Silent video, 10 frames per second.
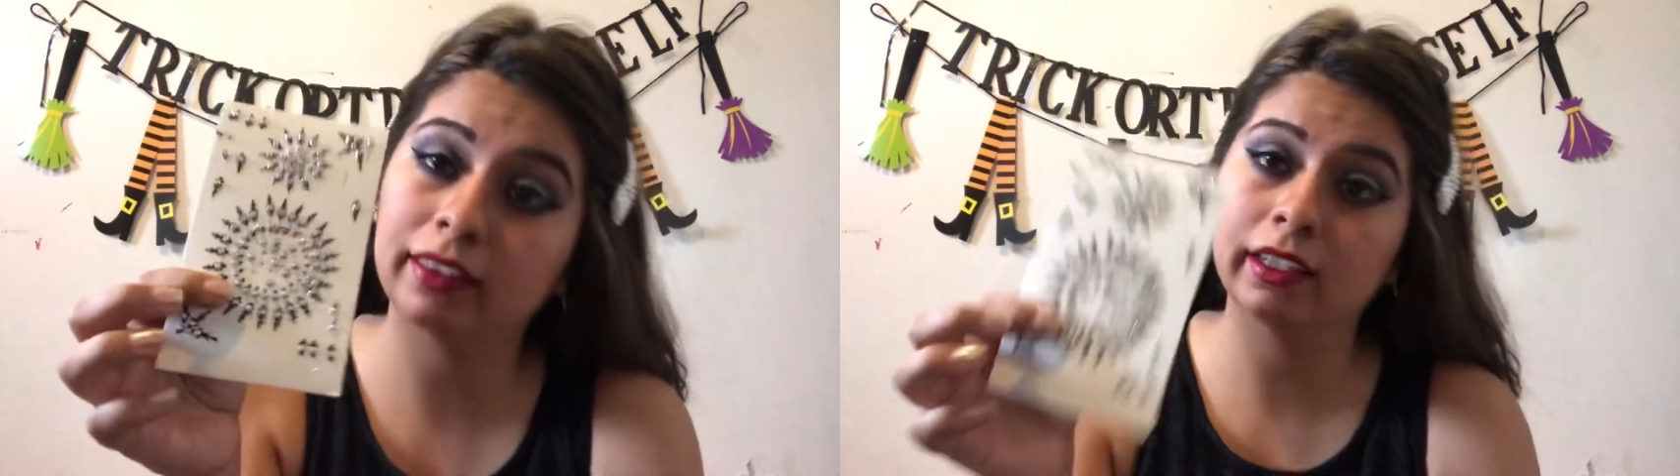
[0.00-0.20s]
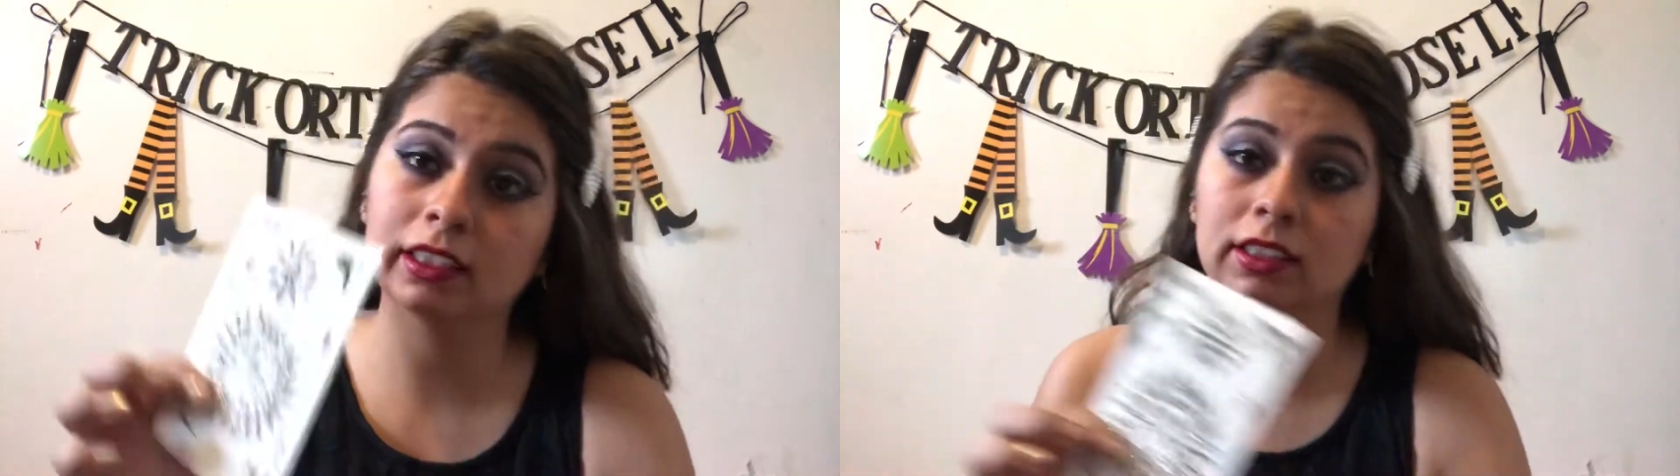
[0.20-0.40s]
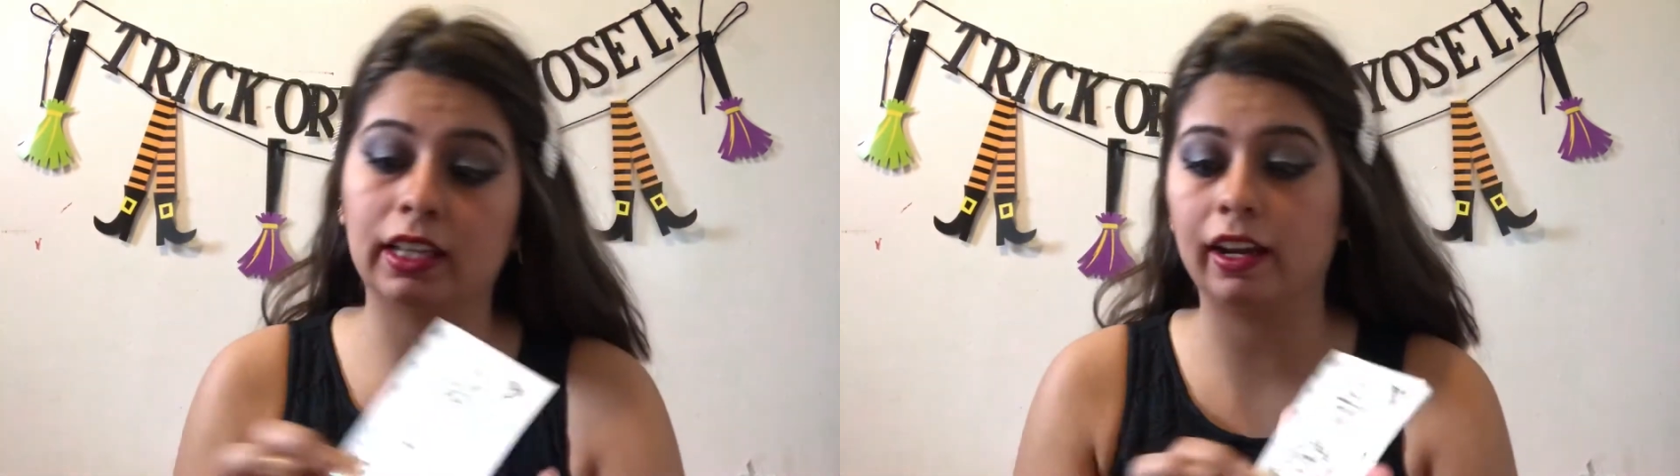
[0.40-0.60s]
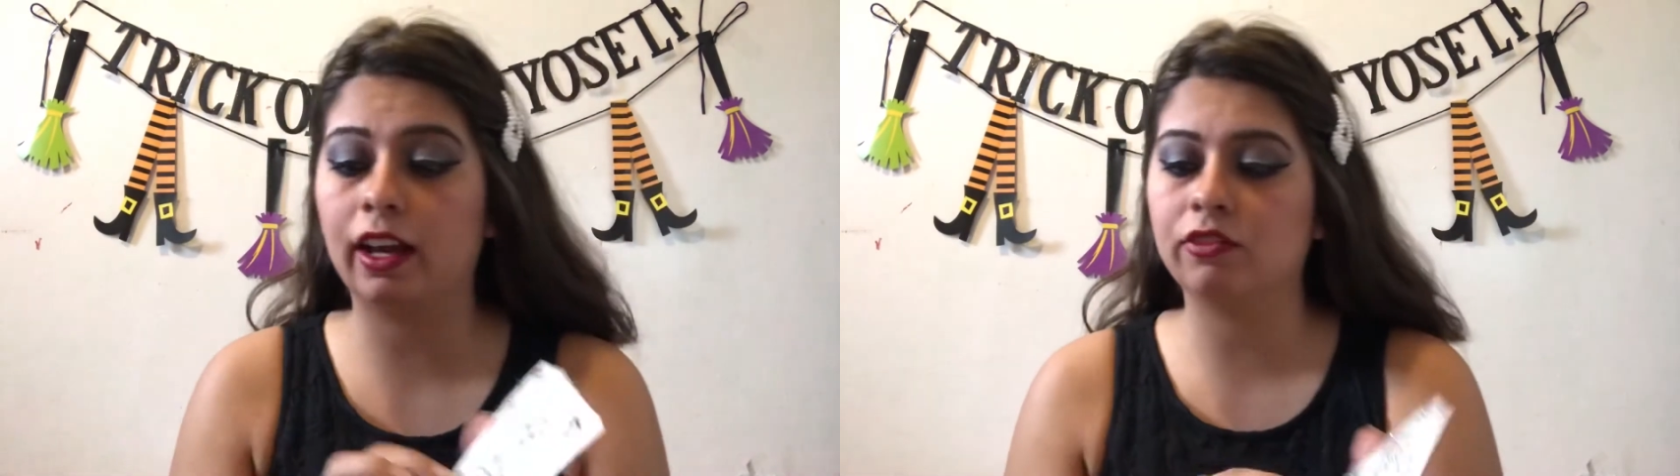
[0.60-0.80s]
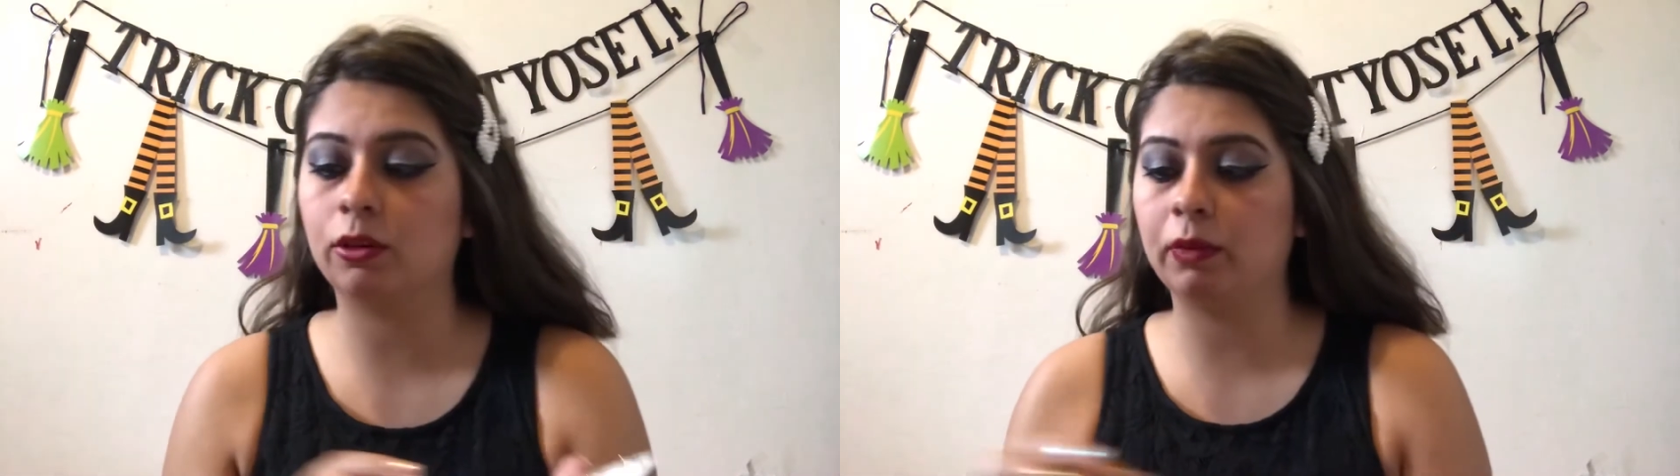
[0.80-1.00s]
things that I
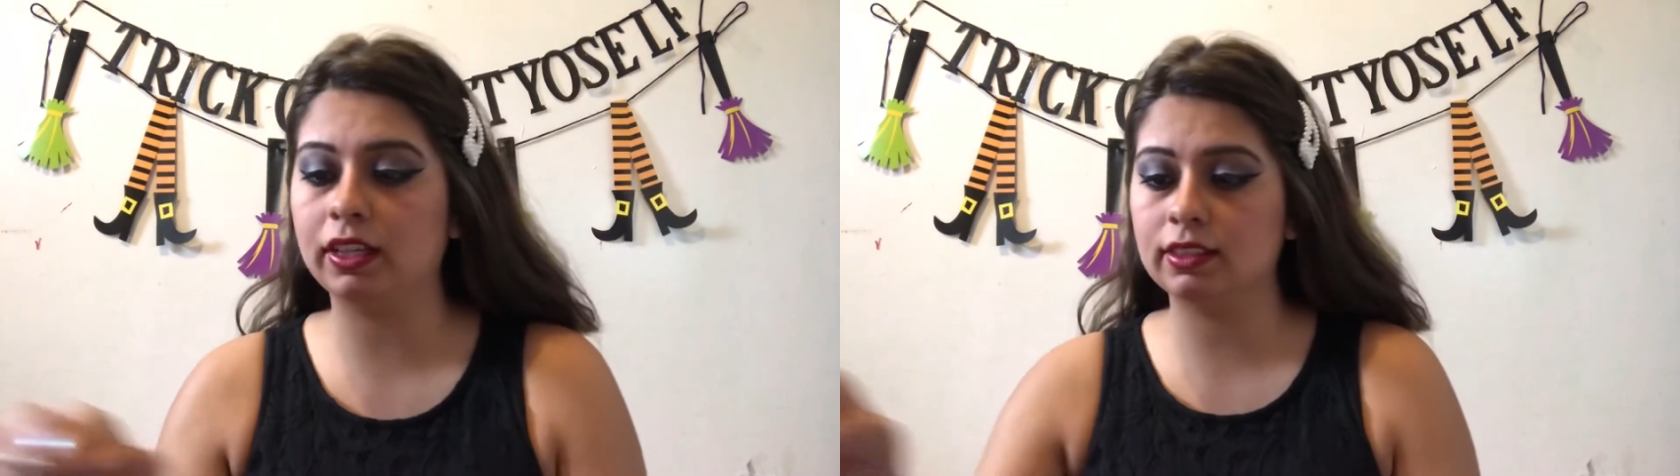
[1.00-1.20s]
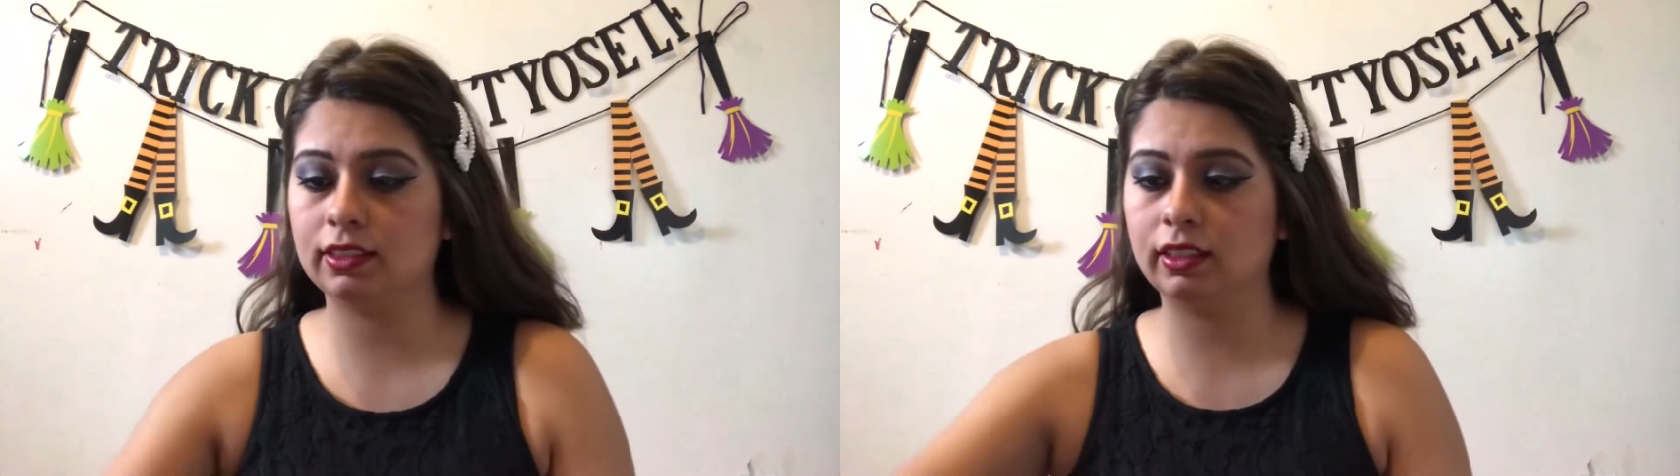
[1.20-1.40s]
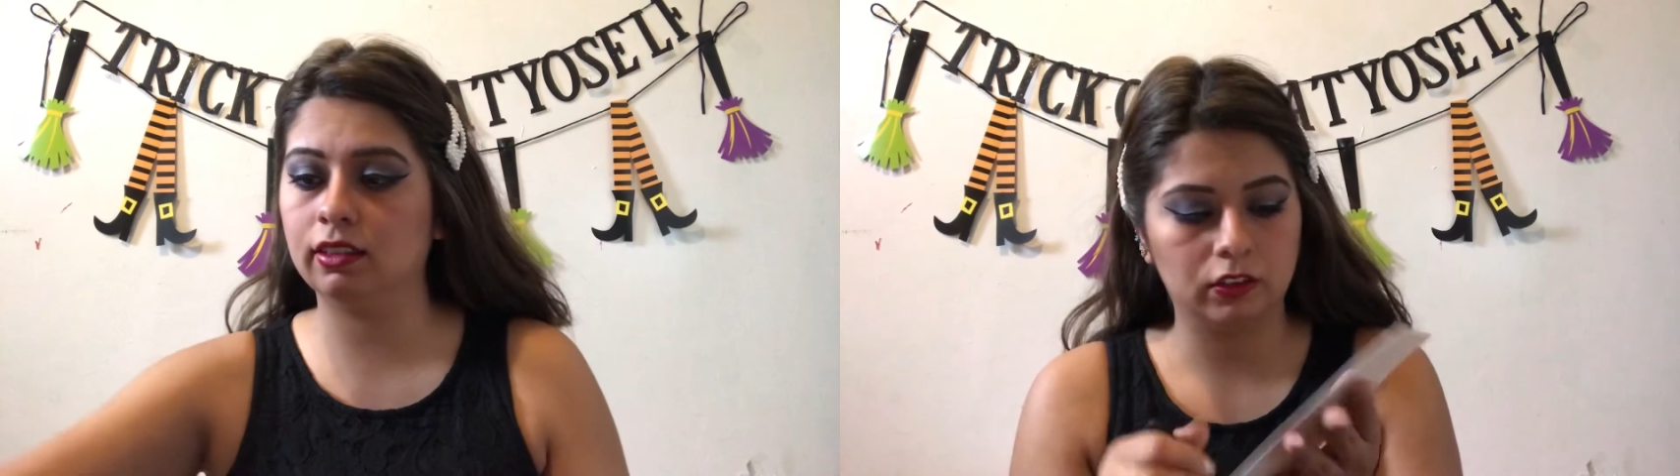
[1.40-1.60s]
got from Icing.